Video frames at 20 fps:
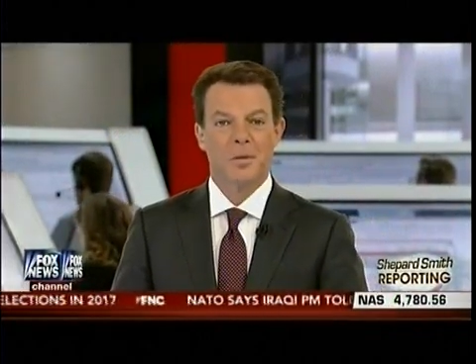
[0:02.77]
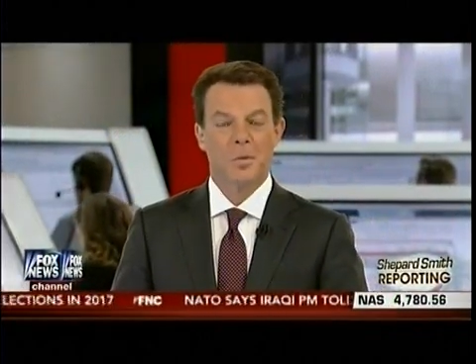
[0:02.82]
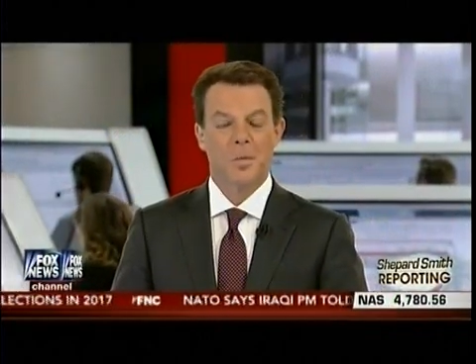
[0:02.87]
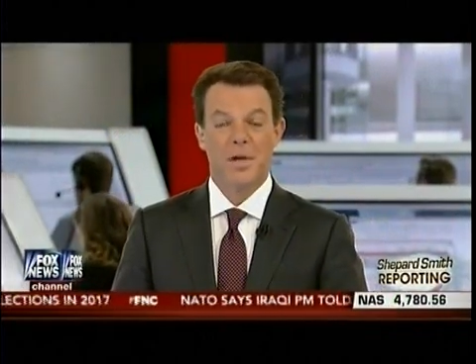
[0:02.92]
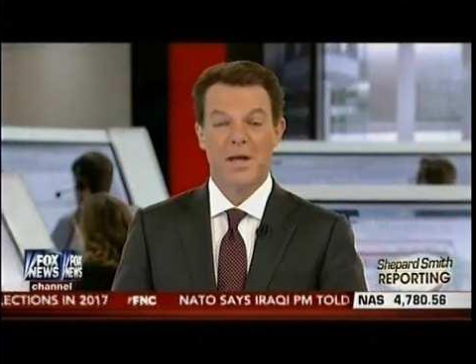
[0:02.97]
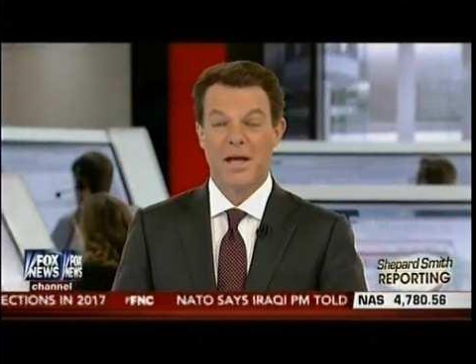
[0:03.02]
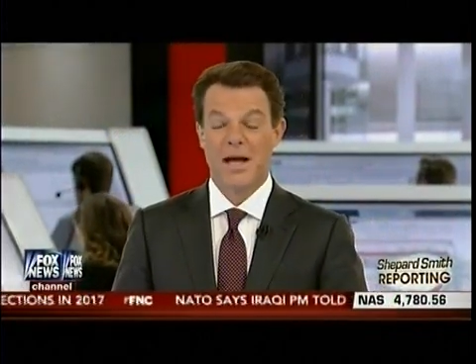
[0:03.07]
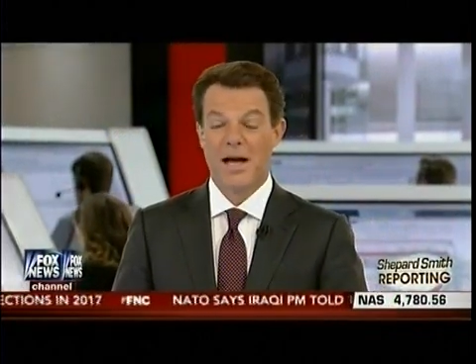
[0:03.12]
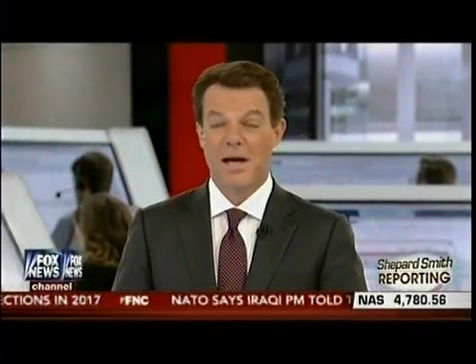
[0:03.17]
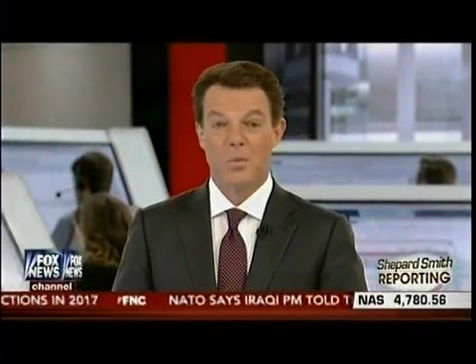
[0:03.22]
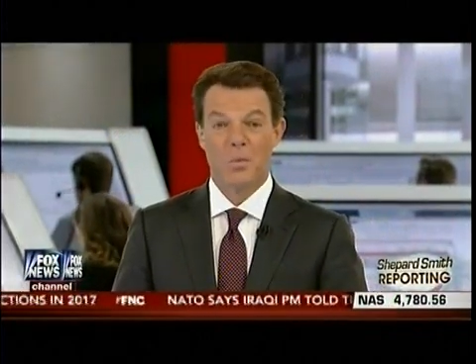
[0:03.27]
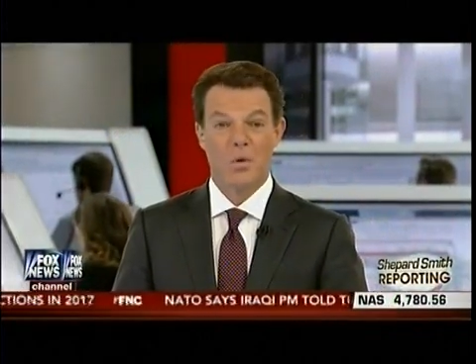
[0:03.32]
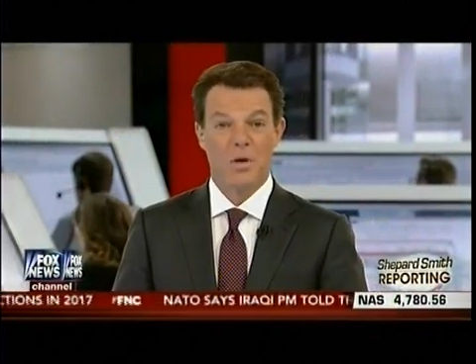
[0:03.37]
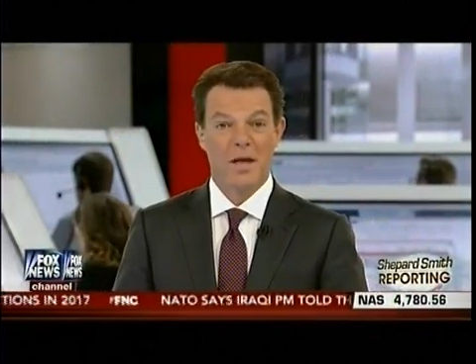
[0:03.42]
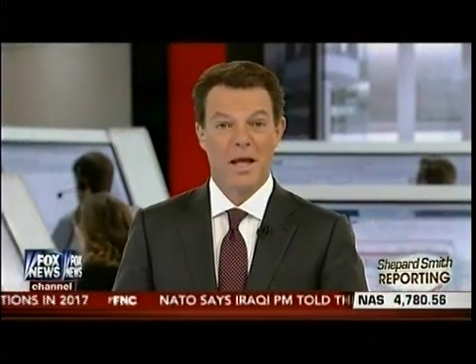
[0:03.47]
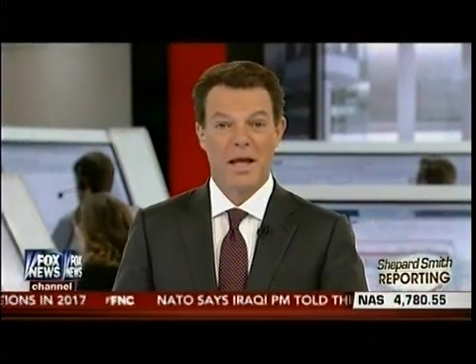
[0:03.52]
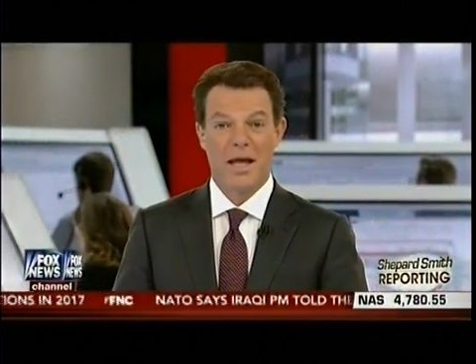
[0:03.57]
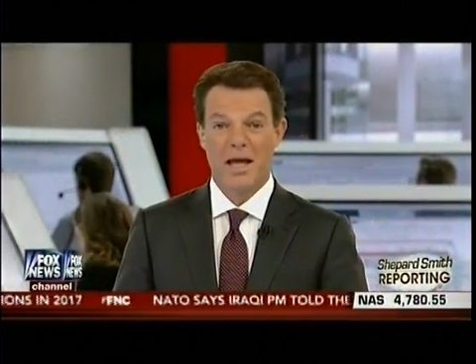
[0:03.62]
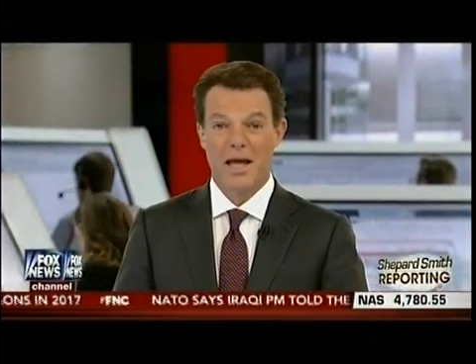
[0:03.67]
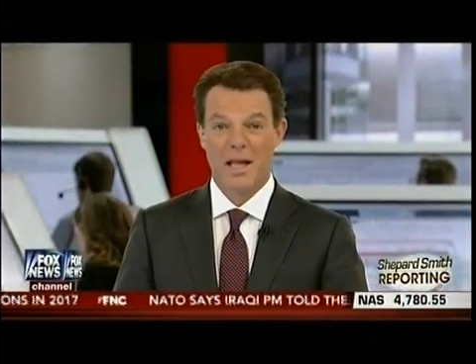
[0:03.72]
We got
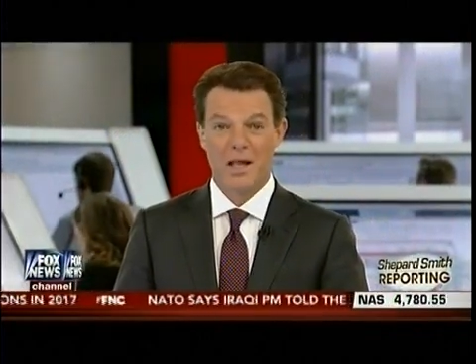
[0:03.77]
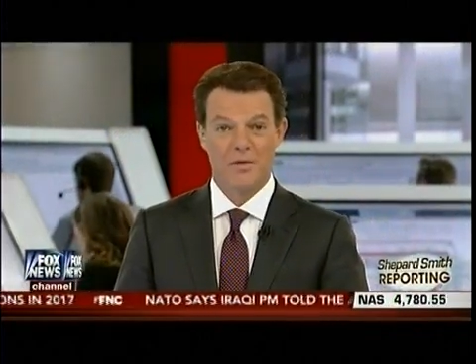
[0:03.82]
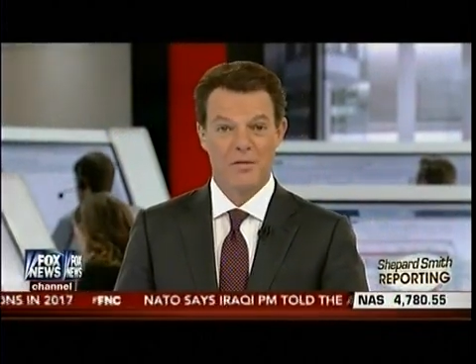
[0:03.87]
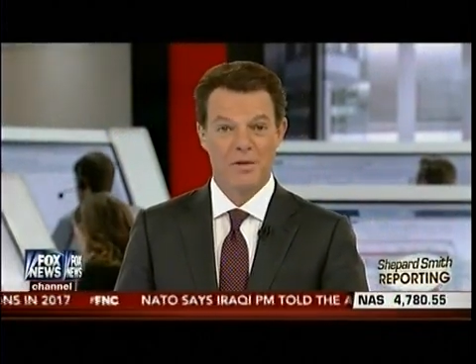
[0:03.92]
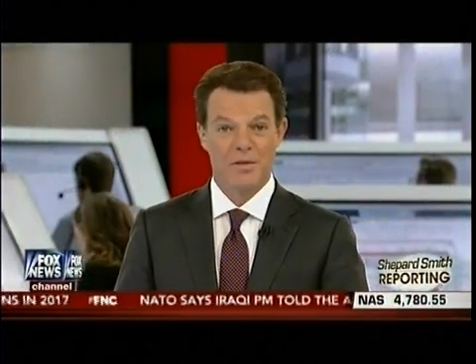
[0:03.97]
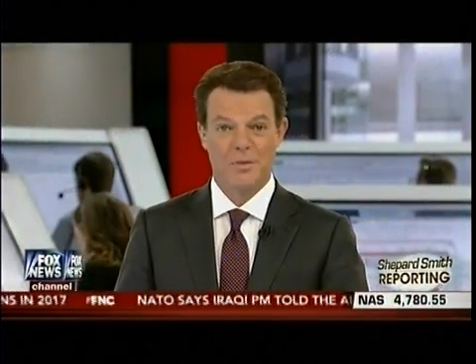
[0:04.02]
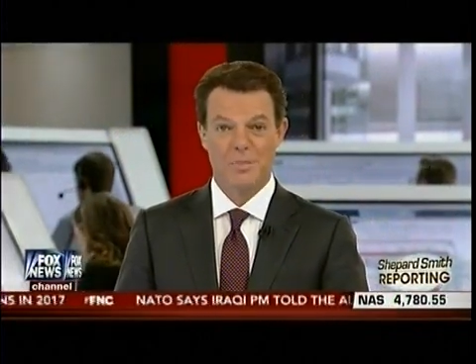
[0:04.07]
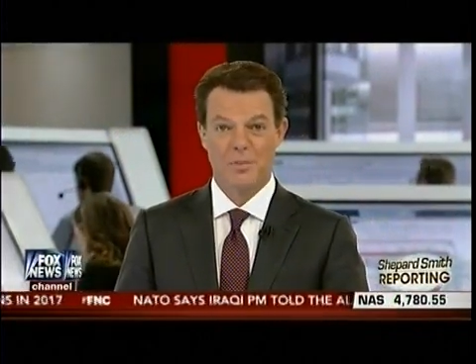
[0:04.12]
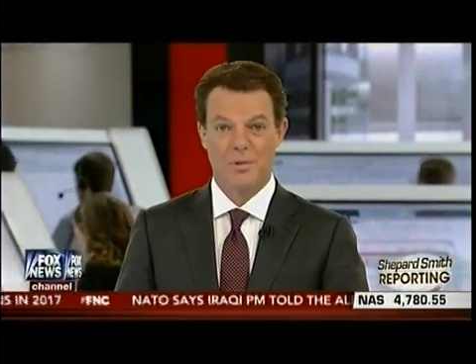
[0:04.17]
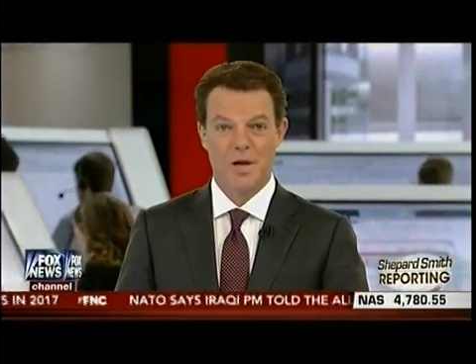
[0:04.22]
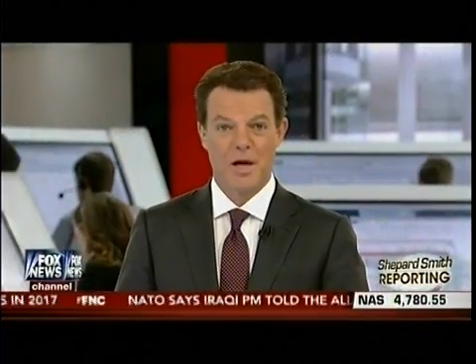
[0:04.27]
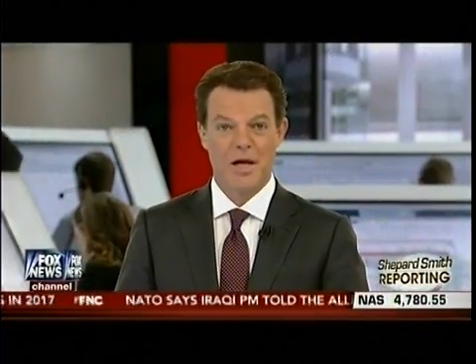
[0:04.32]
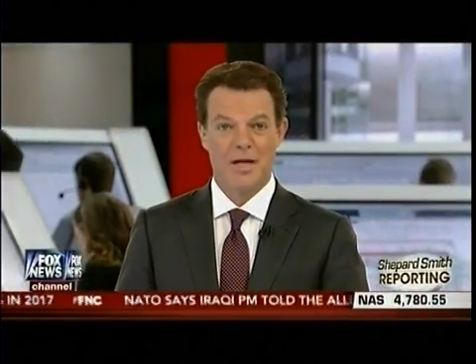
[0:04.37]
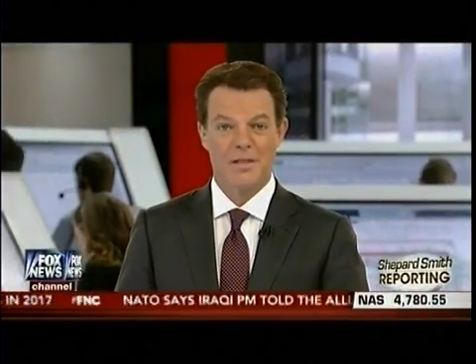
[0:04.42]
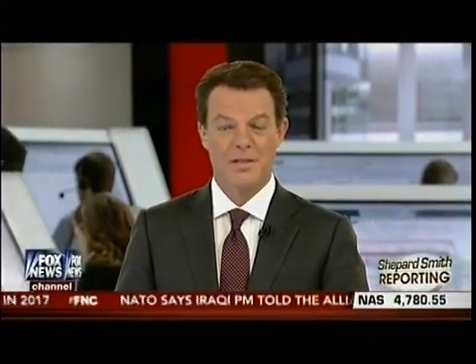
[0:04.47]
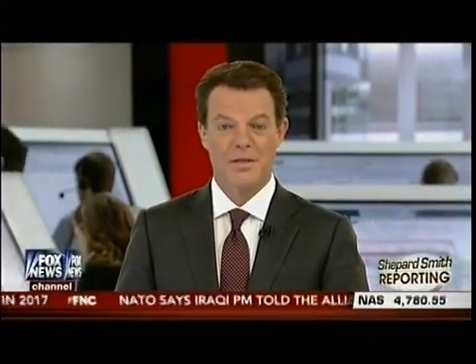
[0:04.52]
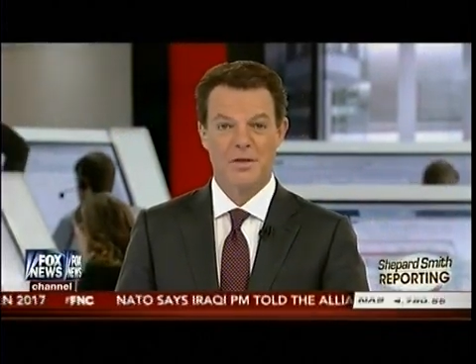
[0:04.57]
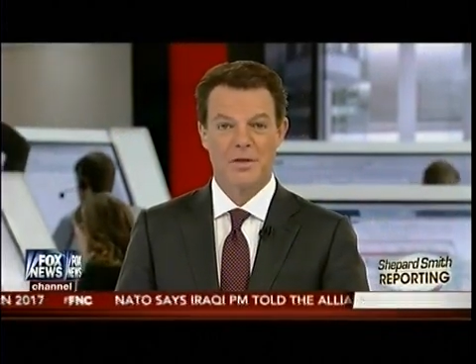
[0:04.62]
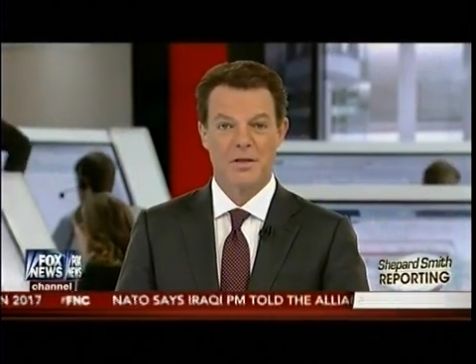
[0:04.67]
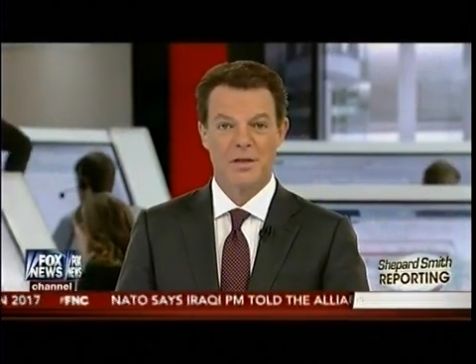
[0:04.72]
one hell of a
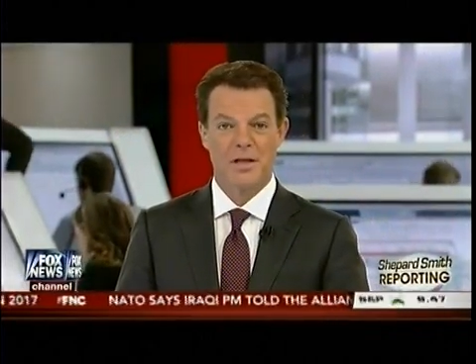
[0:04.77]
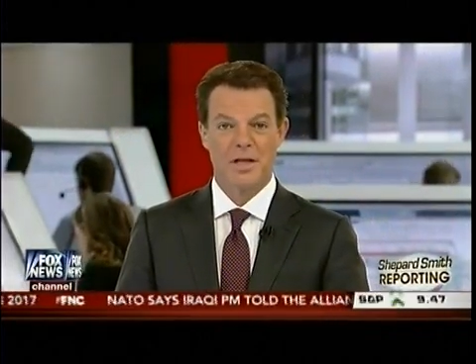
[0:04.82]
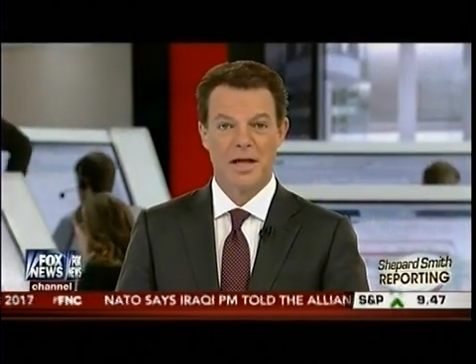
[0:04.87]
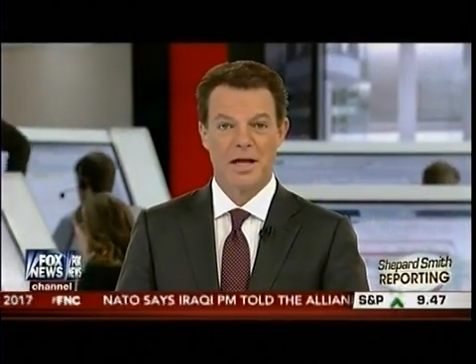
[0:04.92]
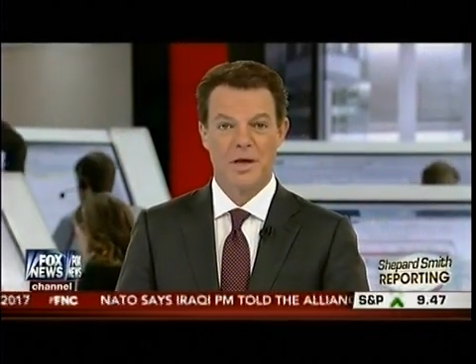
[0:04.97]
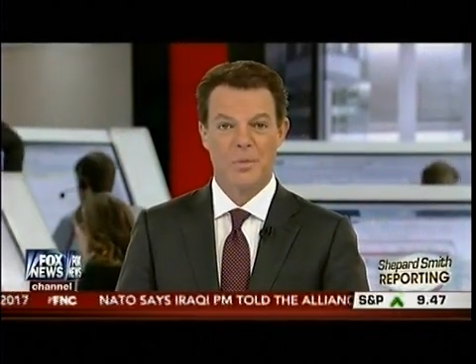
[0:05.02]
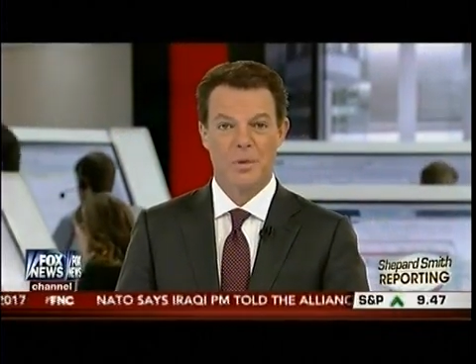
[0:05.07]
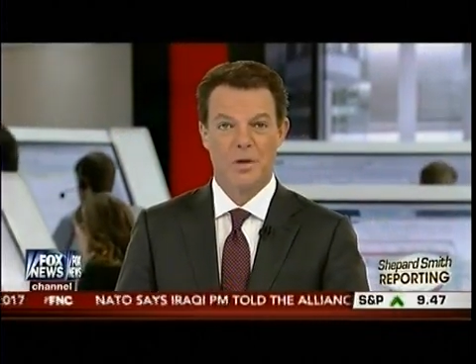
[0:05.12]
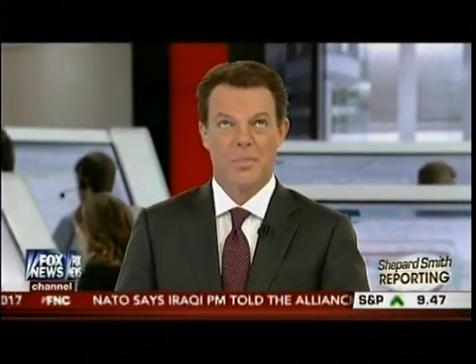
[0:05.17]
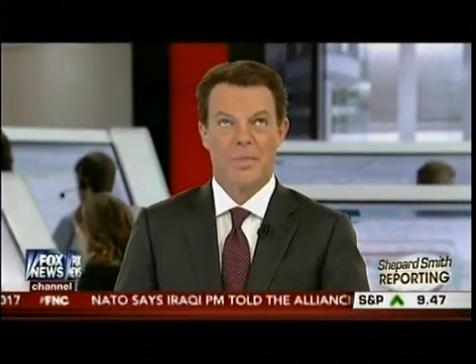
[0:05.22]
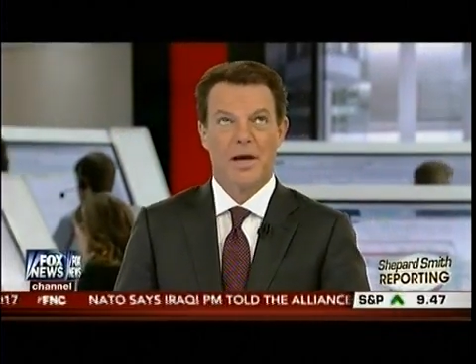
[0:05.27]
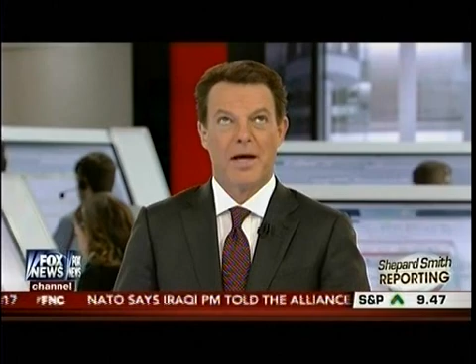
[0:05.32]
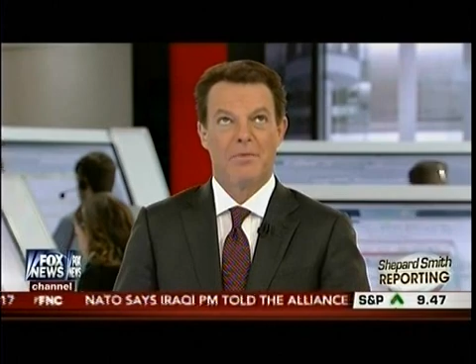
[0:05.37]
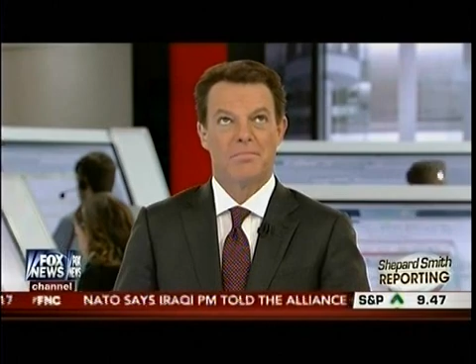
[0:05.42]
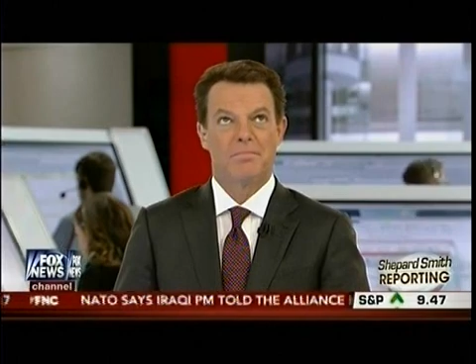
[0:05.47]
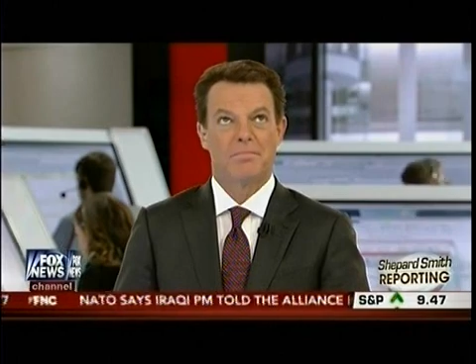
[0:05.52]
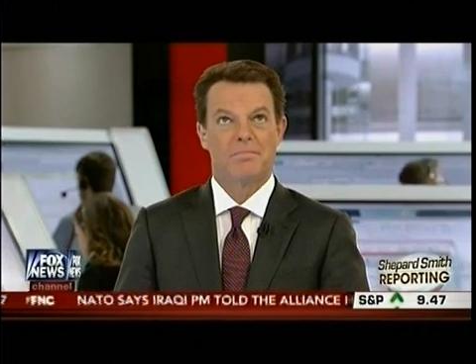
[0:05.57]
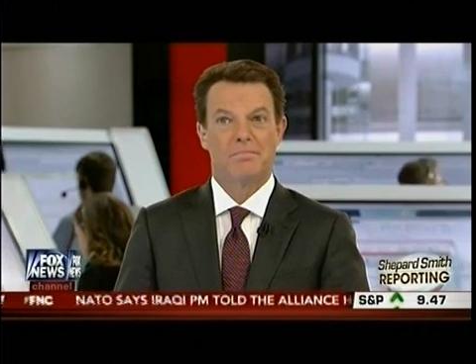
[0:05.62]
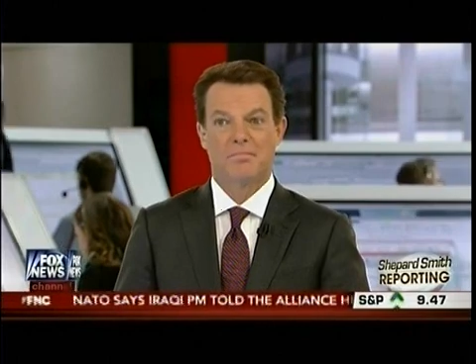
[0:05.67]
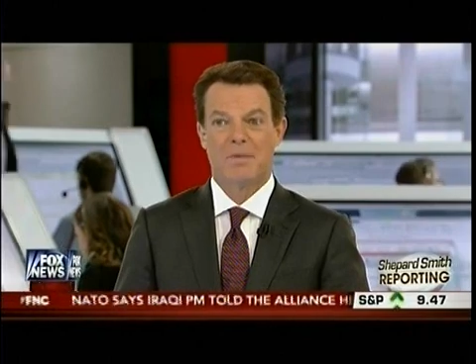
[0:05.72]
surprise here today when about,